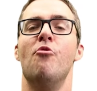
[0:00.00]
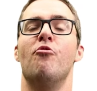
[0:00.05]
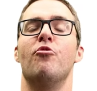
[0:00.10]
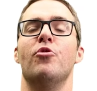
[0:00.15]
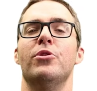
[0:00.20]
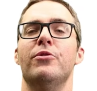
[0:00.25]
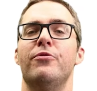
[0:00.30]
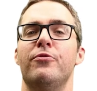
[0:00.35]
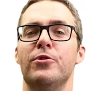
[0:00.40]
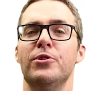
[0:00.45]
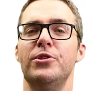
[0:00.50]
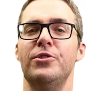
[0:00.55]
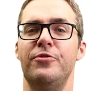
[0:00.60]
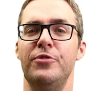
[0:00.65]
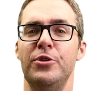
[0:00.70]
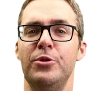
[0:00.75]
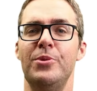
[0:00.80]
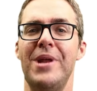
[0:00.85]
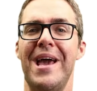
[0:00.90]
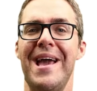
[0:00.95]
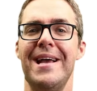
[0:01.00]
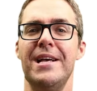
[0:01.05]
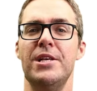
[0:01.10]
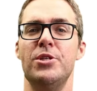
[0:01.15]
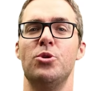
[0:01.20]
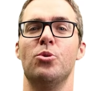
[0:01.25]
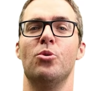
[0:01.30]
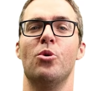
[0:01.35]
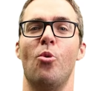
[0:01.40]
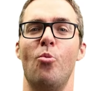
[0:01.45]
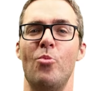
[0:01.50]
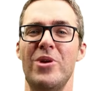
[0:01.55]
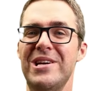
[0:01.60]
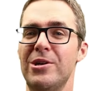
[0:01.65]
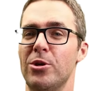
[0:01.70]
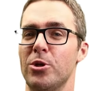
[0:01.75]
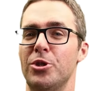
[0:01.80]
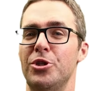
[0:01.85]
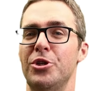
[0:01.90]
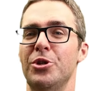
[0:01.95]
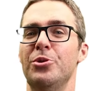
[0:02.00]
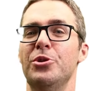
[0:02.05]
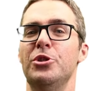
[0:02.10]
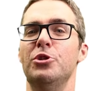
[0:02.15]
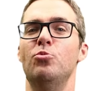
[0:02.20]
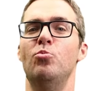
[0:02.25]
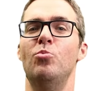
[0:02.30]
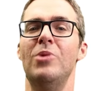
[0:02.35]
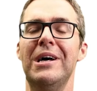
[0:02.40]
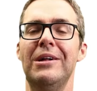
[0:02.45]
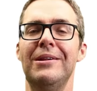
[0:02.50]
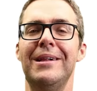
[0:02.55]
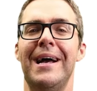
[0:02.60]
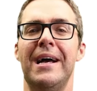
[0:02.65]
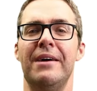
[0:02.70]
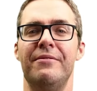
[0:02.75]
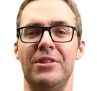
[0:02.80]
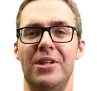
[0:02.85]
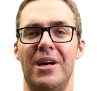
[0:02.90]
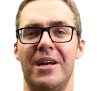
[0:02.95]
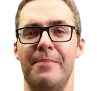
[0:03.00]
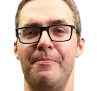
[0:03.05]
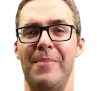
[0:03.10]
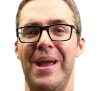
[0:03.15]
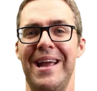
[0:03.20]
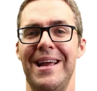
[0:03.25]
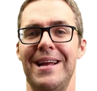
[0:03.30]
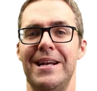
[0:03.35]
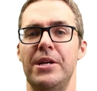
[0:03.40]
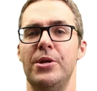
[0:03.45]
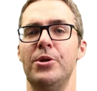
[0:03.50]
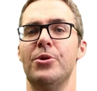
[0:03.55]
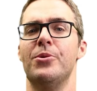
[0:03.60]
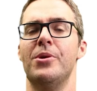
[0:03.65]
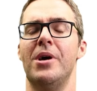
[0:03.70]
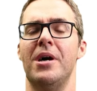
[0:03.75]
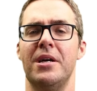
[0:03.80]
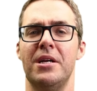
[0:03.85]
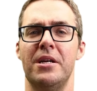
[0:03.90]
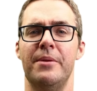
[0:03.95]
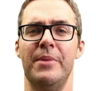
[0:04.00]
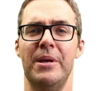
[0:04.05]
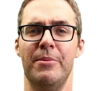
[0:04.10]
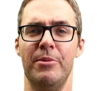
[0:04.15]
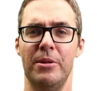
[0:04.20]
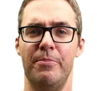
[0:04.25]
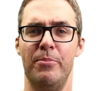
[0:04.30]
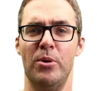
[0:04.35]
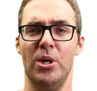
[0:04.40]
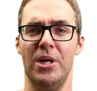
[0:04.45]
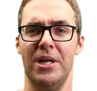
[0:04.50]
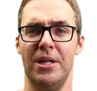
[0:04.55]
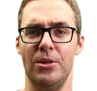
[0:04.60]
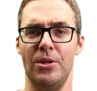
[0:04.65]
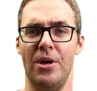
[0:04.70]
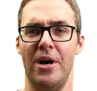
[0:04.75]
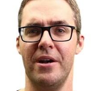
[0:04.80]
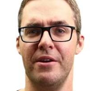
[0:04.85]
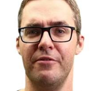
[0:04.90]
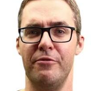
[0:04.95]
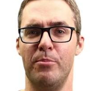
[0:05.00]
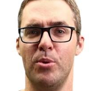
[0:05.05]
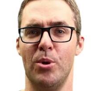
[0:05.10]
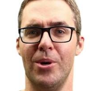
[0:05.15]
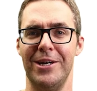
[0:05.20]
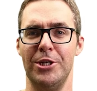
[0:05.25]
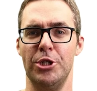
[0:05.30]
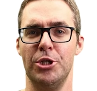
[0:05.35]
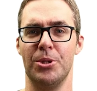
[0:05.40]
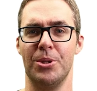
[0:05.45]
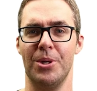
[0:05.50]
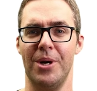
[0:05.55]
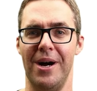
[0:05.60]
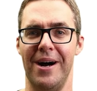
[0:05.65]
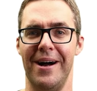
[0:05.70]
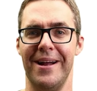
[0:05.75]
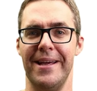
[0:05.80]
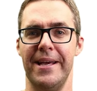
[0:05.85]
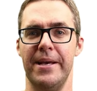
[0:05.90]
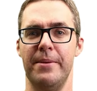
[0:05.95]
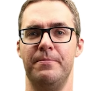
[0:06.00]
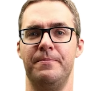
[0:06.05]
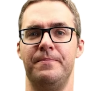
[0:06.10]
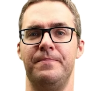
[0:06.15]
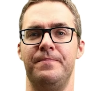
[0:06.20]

For the first few days or a week or two, you will have a lot of pain. You're not gonna be able to put a lot of pressure on it.